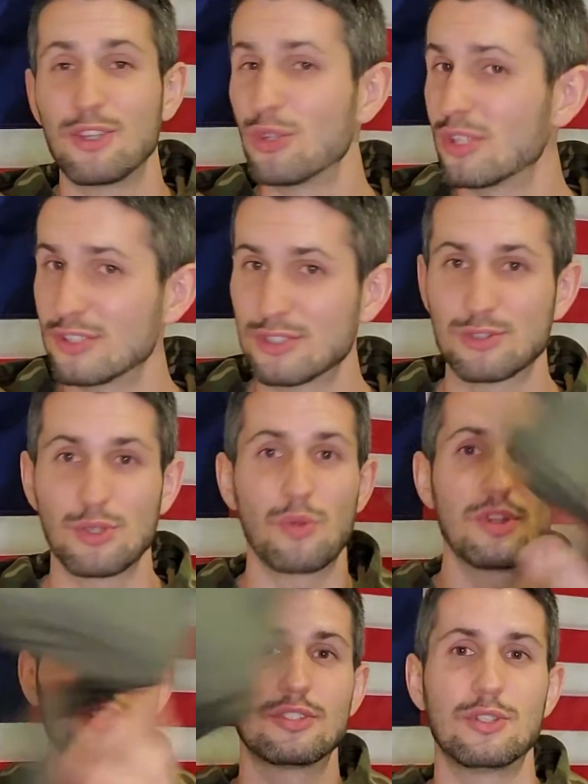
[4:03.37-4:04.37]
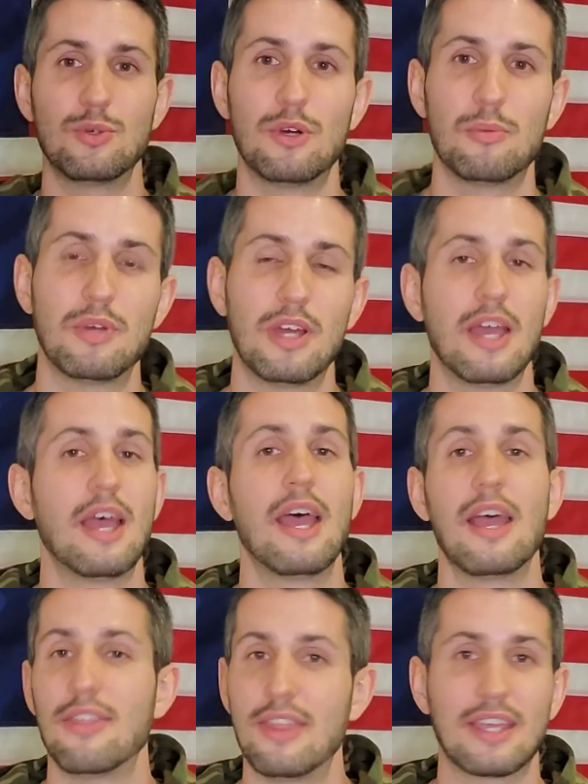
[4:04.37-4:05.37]
You can just throw this to them.
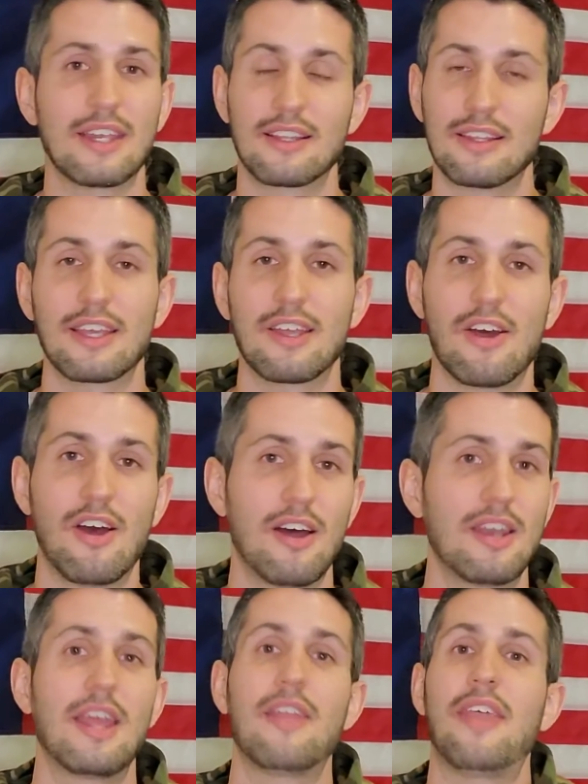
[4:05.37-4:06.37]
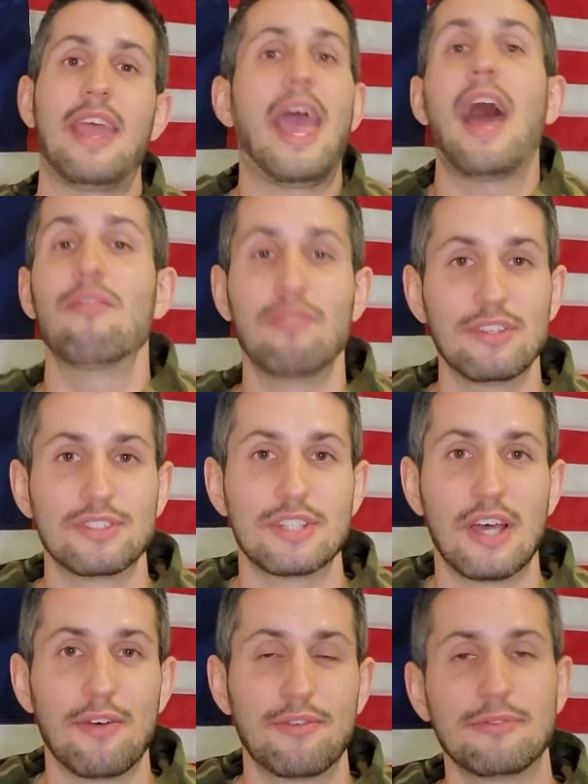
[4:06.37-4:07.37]
They can click it on and they have the
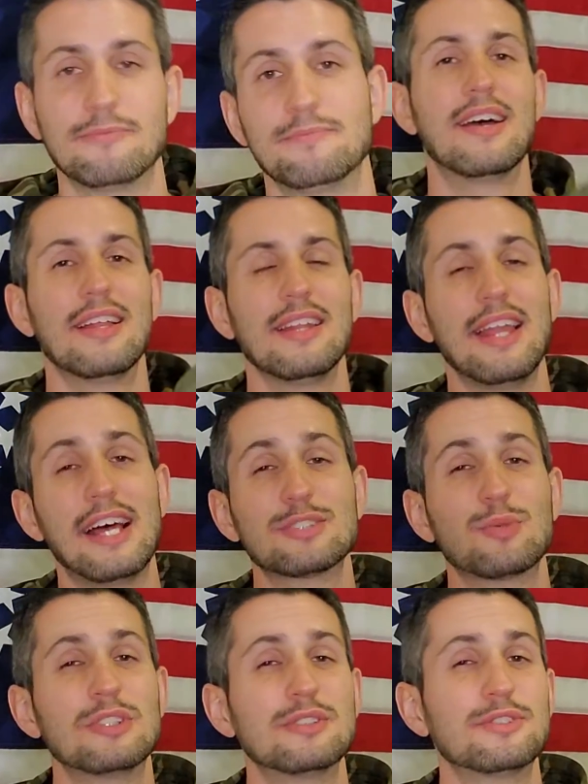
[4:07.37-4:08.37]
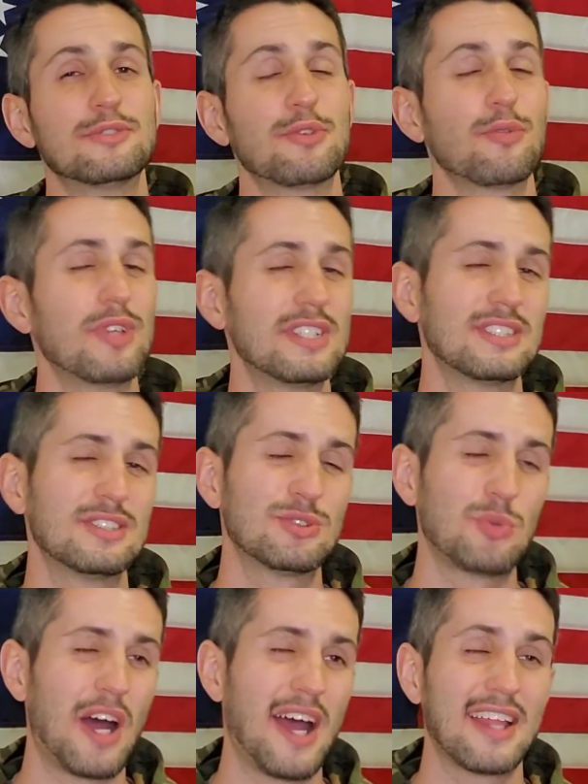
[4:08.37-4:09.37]
stuff. Last ones for reasons
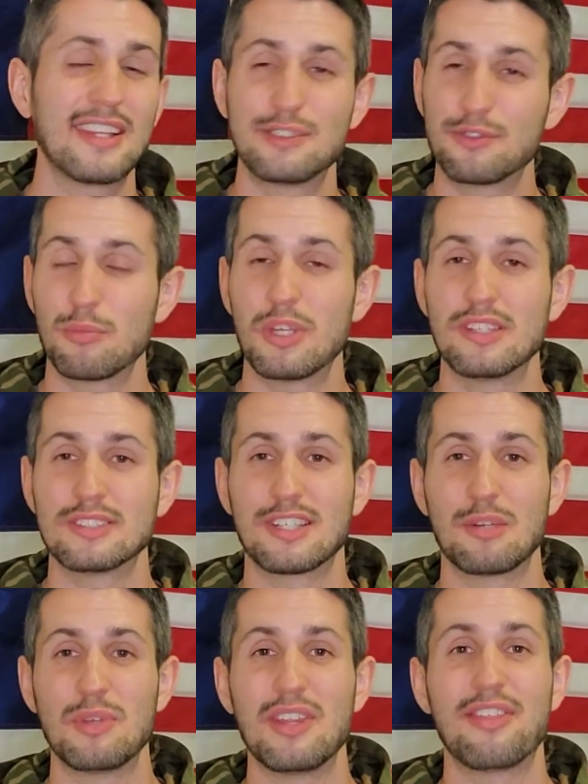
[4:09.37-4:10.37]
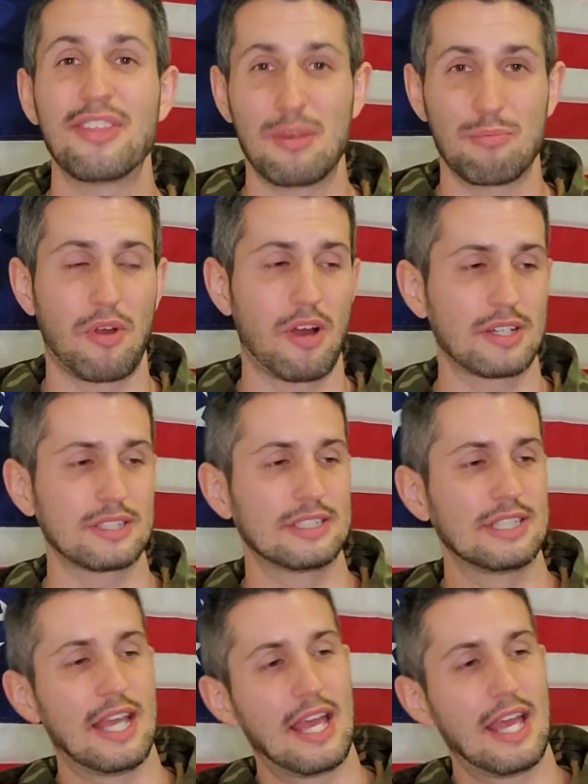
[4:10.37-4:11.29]
why, at least for me, is going to be theme parks.